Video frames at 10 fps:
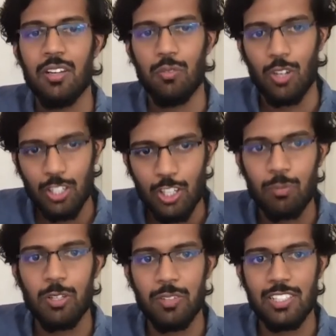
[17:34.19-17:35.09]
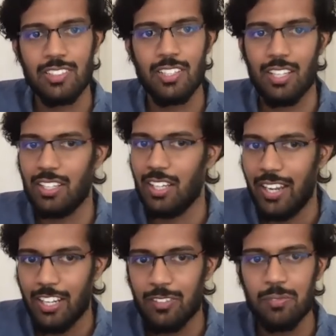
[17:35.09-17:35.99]
what optimizer like
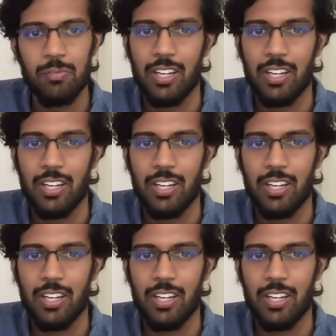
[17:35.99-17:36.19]
ADAM,